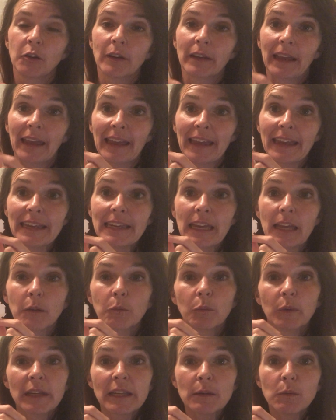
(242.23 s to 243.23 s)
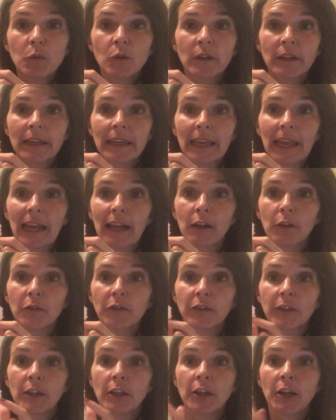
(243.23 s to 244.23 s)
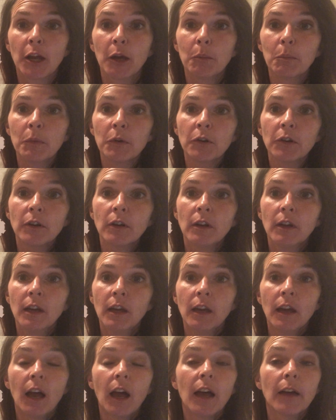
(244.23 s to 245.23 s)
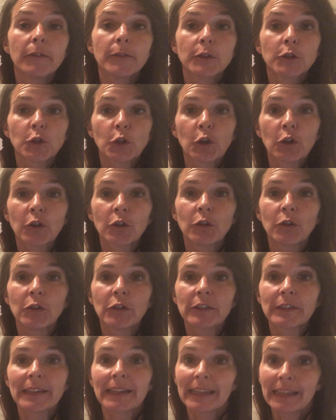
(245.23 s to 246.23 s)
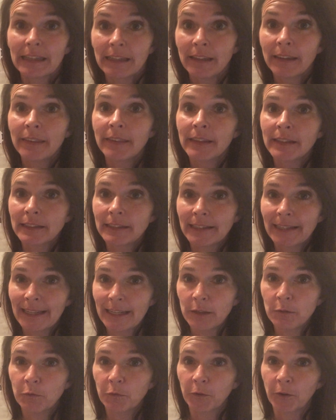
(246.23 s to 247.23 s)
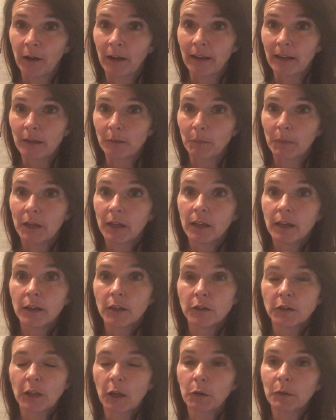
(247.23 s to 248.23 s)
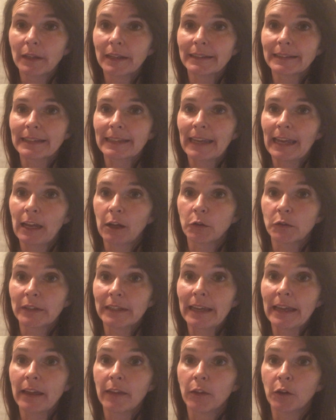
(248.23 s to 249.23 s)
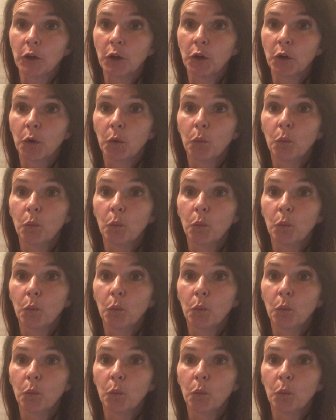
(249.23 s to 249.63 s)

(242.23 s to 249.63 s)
Okay, and we want to count the number of circles in the 10 frame. So let's count together.